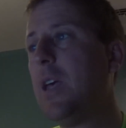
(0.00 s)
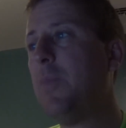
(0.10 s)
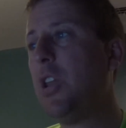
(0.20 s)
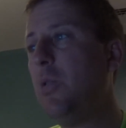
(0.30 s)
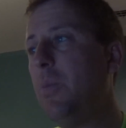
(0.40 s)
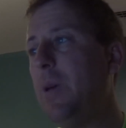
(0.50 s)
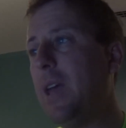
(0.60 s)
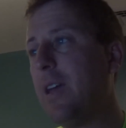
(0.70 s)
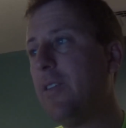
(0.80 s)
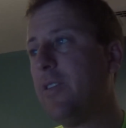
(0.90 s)
But human
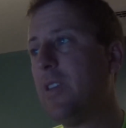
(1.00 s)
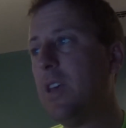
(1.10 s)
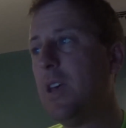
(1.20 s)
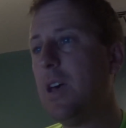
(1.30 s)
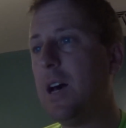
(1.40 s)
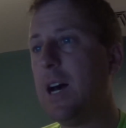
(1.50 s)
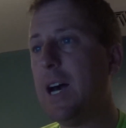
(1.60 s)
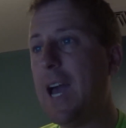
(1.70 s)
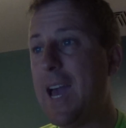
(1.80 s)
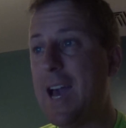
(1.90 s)
beings
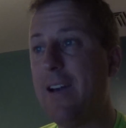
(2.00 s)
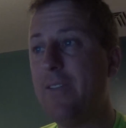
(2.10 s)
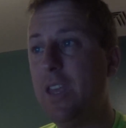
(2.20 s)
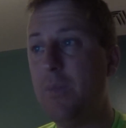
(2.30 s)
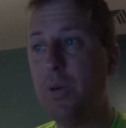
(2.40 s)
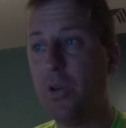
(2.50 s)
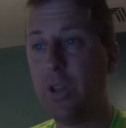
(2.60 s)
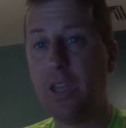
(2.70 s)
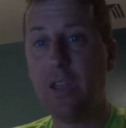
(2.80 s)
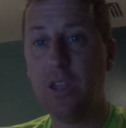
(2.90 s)
uh, have the
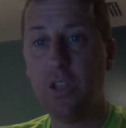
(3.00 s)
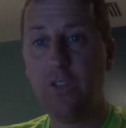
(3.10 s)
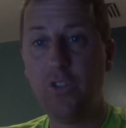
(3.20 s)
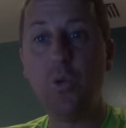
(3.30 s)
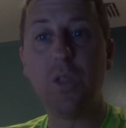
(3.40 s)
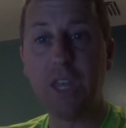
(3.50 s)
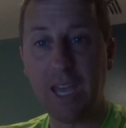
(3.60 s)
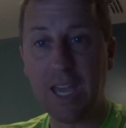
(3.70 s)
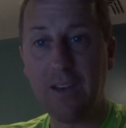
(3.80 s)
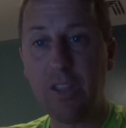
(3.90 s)
ability to
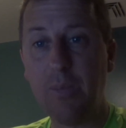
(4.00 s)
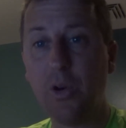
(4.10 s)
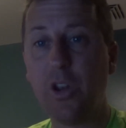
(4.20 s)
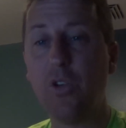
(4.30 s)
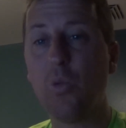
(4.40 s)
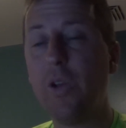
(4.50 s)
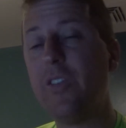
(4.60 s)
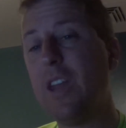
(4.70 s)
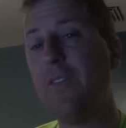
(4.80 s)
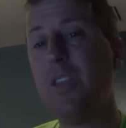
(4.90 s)
think, have the ability to
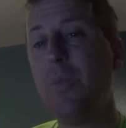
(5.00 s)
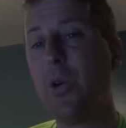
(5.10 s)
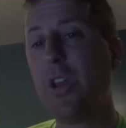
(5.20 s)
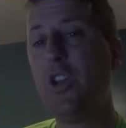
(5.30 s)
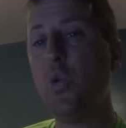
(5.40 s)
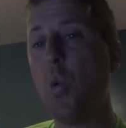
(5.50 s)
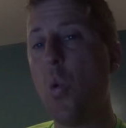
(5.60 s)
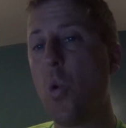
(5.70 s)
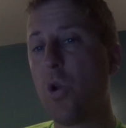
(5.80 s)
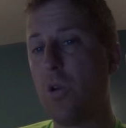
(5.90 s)
reason, have the ability to
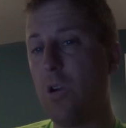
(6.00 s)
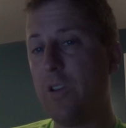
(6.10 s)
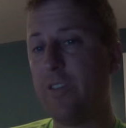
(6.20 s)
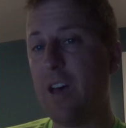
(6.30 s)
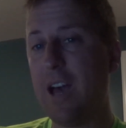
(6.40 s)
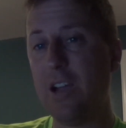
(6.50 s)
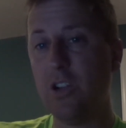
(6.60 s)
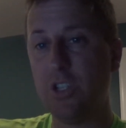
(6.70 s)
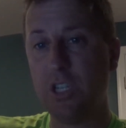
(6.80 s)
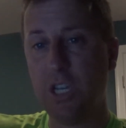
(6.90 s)
order our
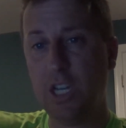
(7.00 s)
desires